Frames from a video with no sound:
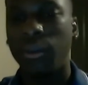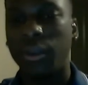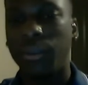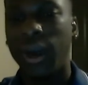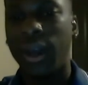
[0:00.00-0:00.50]
the
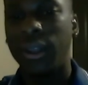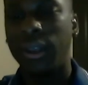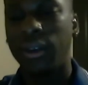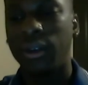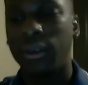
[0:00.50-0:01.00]
body,
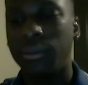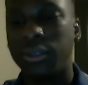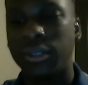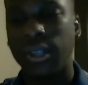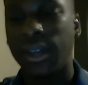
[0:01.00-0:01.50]

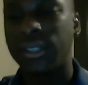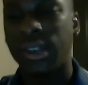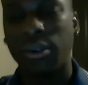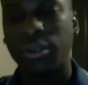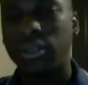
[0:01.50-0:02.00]
just like
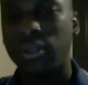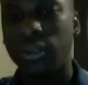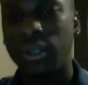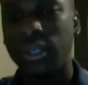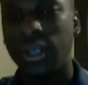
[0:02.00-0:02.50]
talking to
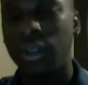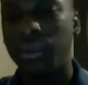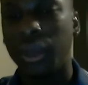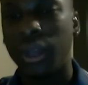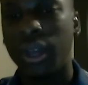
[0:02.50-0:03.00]
students, getting them
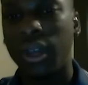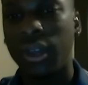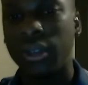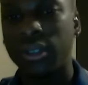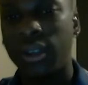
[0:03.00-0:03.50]

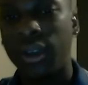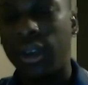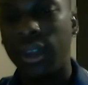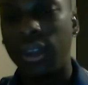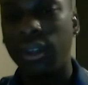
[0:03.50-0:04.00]
engaged,
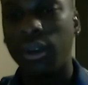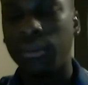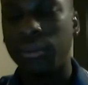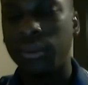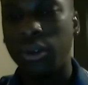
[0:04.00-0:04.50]
getting
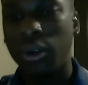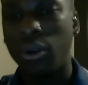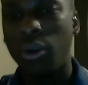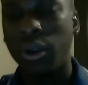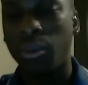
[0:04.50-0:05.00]
them,
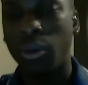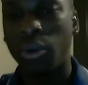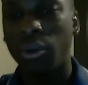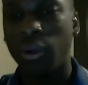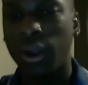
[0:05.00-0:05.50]
going to
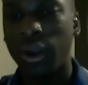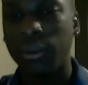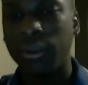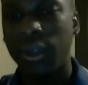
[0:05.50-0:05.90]
programs